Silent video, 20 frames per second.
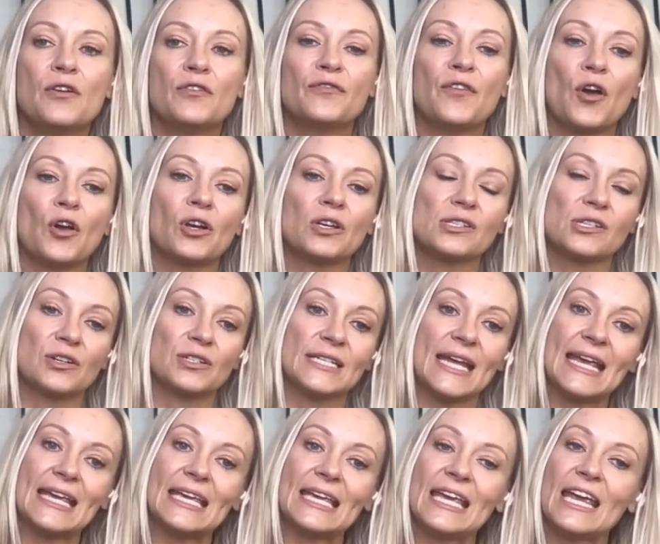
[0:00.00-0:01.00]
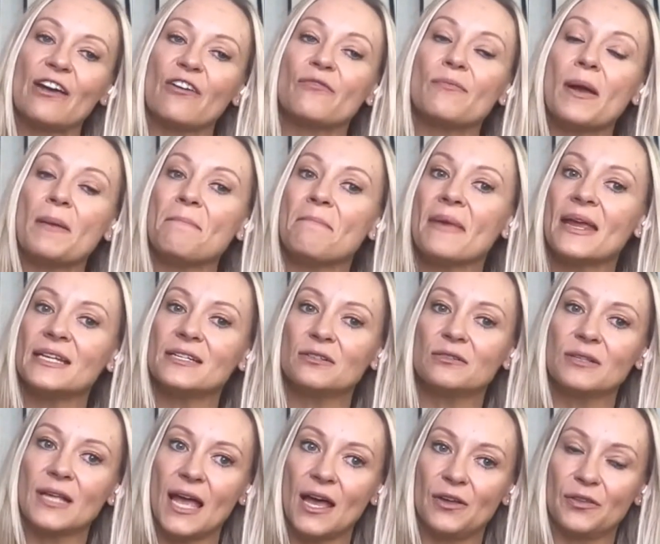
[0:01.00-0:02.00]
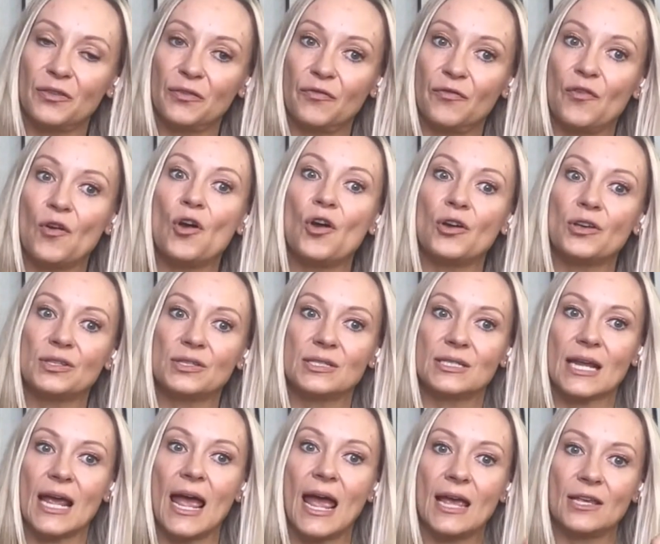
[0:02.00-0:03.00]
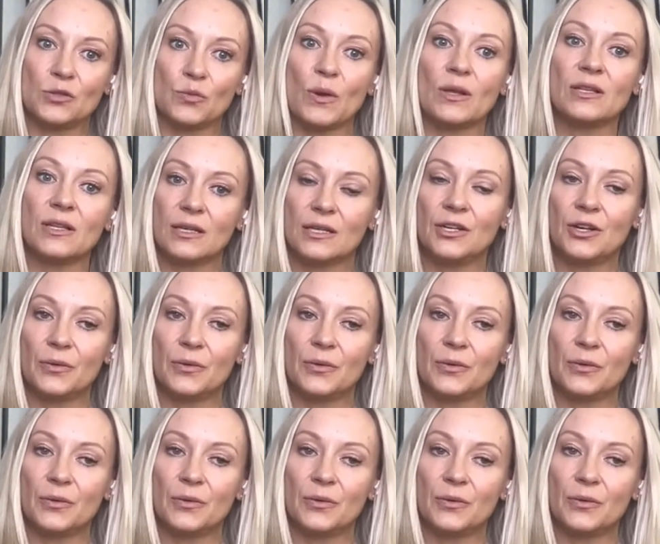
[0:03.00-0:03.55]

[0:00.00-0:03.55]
focus on taking care of my mental health first, as well,